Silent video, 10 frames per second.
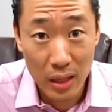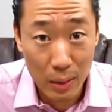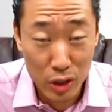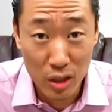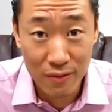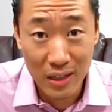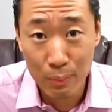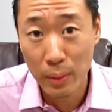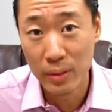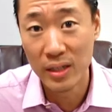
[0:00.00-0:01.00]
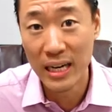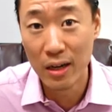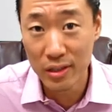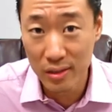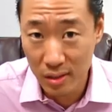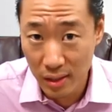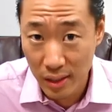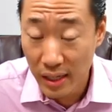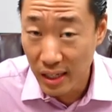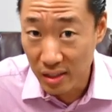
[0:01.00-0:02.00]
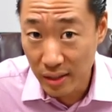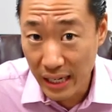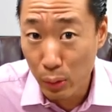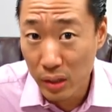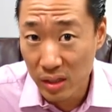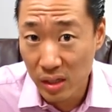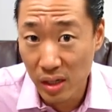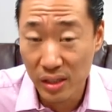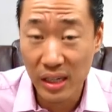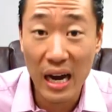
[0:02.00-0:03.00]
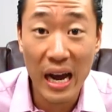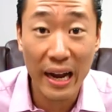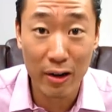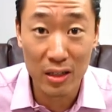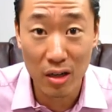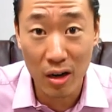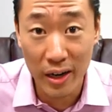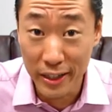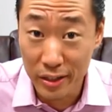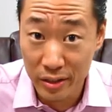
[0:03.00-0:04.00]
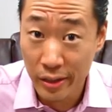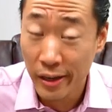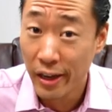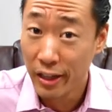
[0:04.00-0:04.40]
I'm a certified public accountant, and today we're discussing IRS audits.